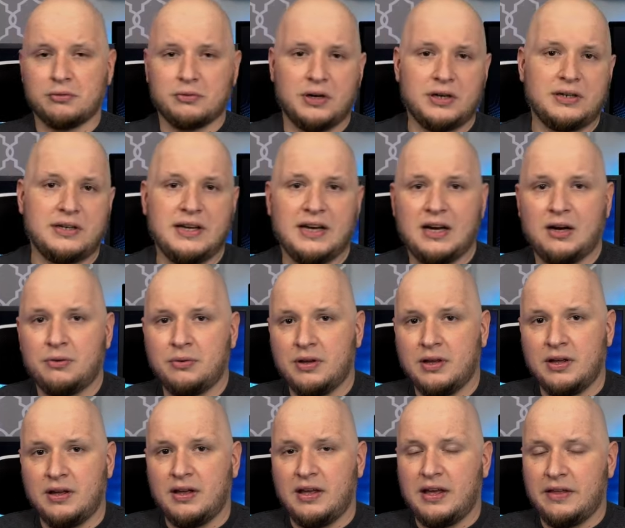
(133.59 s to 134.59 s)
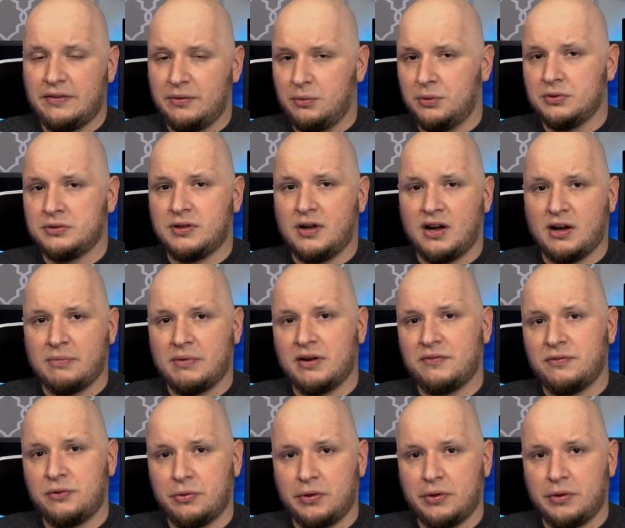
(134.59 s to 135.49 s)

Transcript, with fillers: rundown, and then we'll talk about a few